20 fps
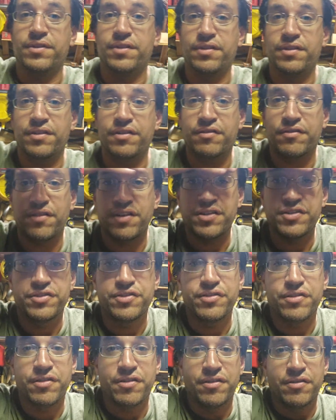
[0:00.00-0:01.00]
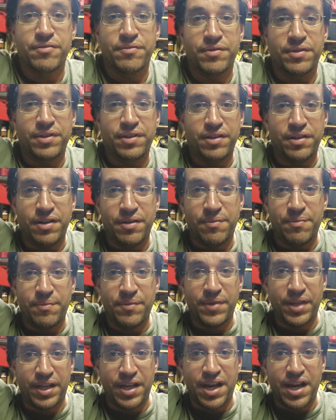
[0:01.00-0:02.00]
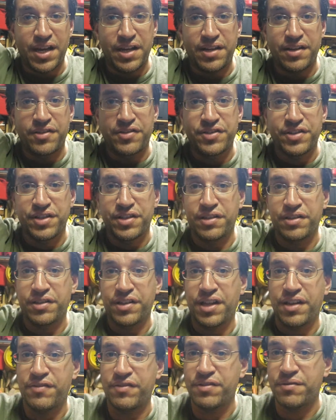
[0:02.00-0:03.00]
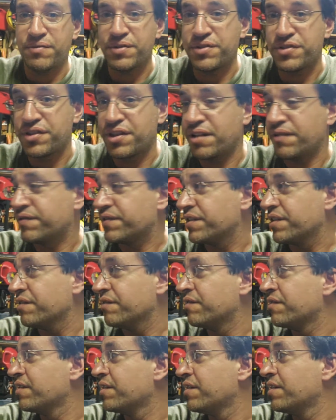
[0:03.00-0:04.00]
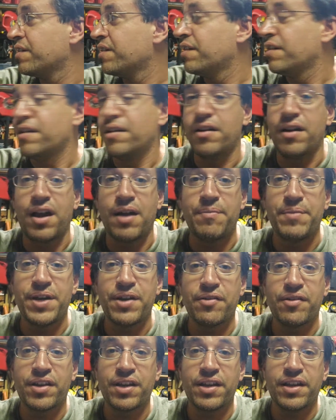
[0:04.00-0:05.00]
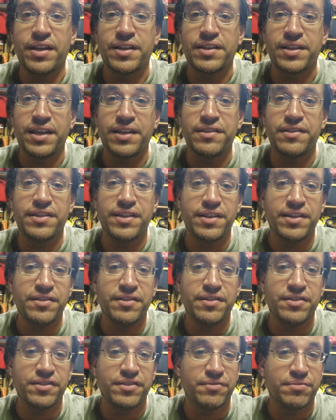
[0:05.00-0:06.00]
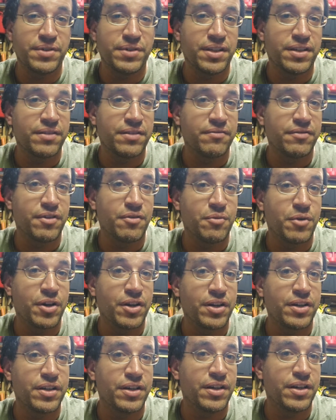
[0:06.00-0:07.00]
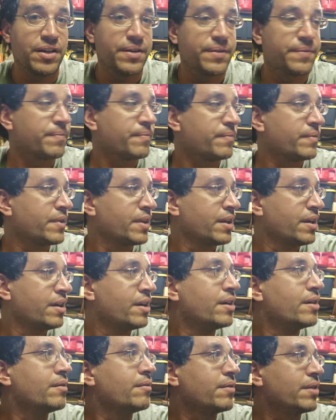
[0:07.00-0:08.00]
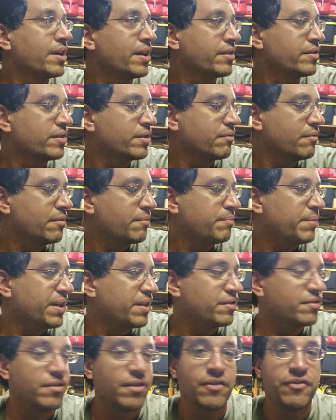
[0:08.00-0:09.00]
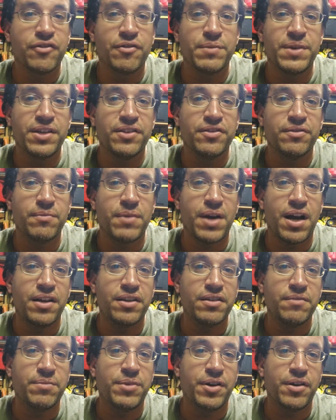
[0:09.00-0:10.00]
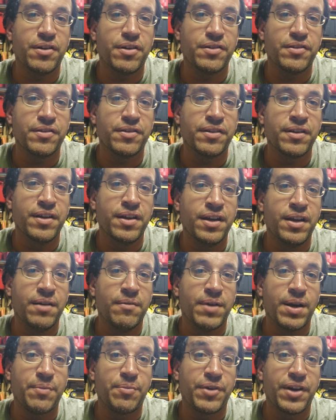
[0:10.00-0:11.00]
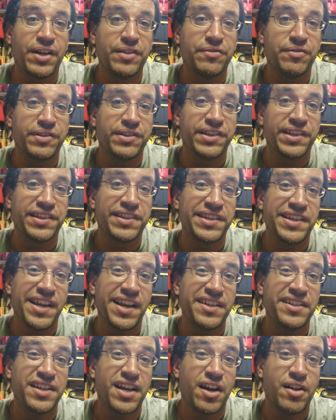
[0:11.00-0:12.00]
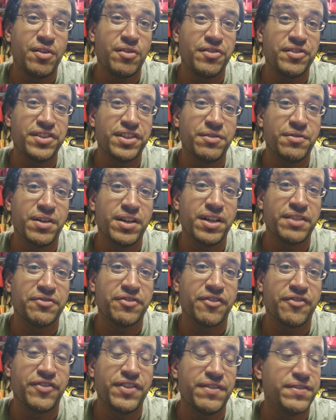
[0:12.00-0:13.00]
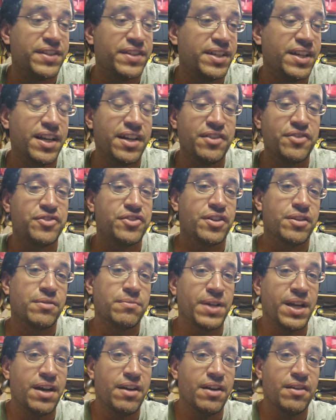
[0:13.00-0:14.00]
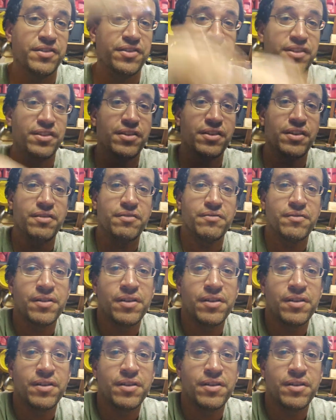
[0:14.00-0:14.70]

garage door, and I'm like hiding shit because I have so much stuff now. I better get like 10 sales this week. We're working on it. We had someone best offer me some Honda parts. My price was $68. They wanted it for 50. I just shut them down and said no.